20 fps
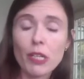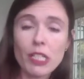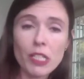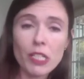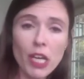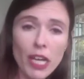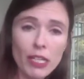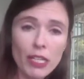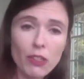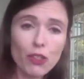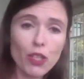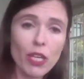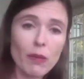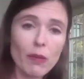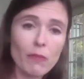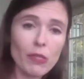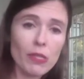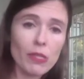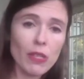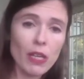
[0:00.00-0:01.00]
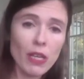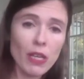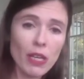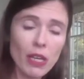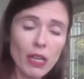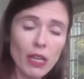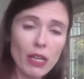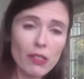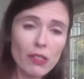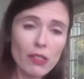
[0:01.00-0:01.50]
internships
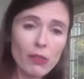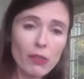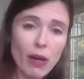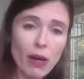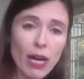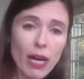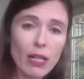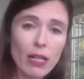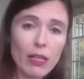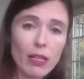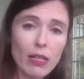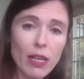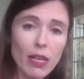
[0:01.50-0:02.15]
as well.